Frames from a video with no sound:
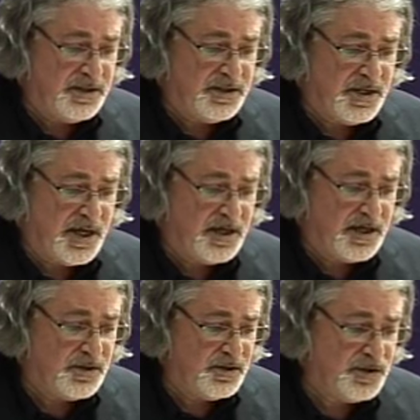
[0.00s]
that is
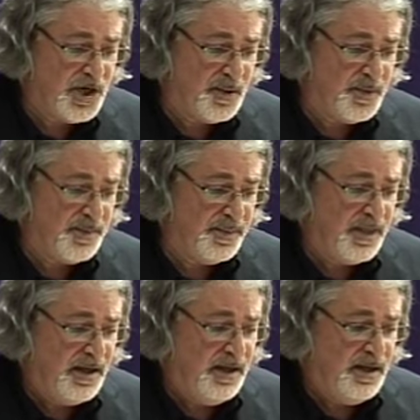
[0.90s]
taking shape.
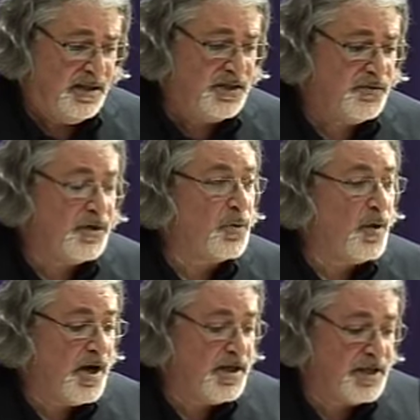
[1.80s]
This
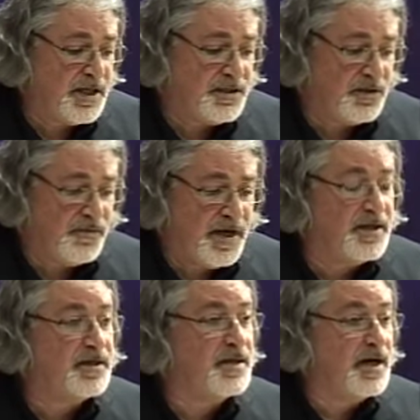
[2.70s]
requires us to
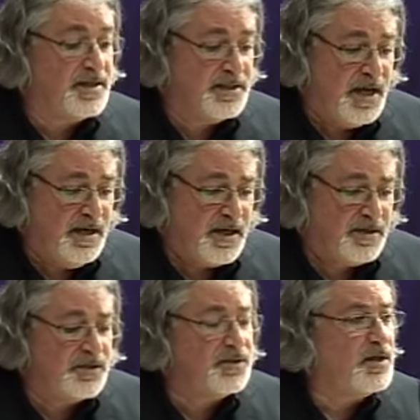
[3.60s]
recognize that the